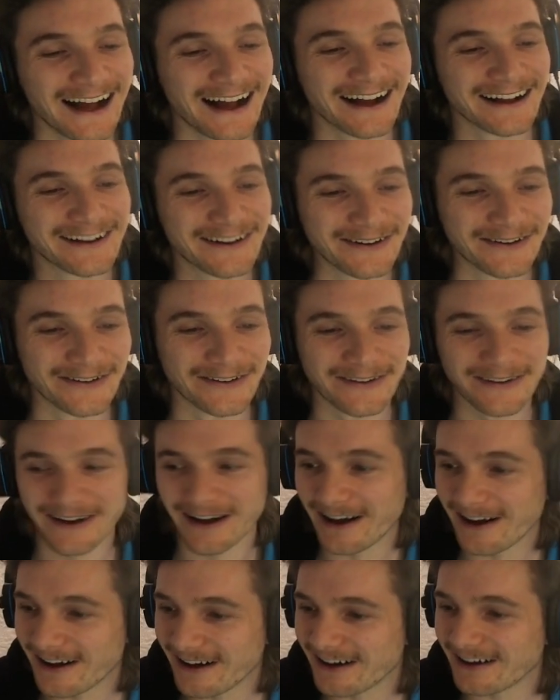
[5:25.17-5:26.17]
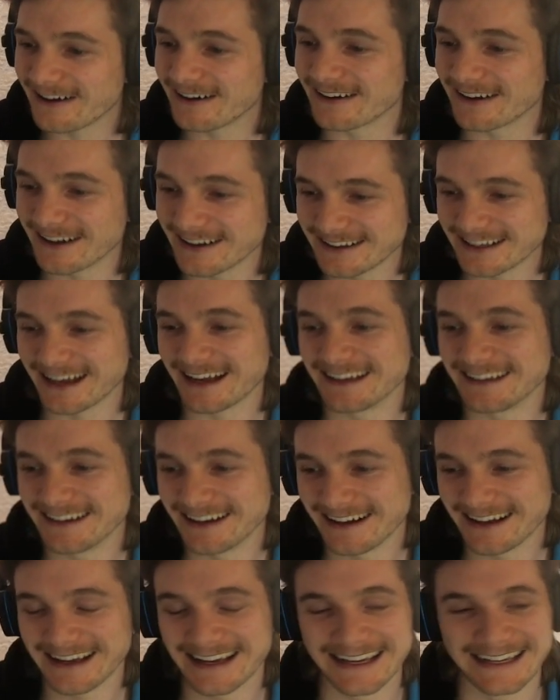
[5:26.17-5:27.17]
Cool. Oh, okay,
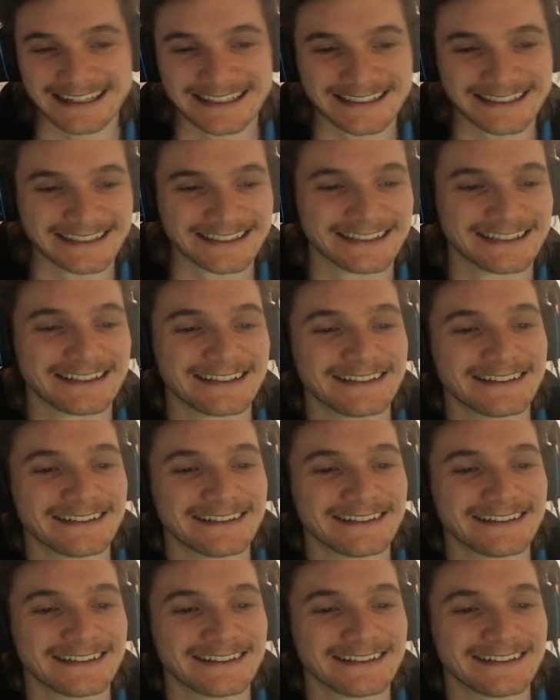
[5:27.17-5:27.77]
nice.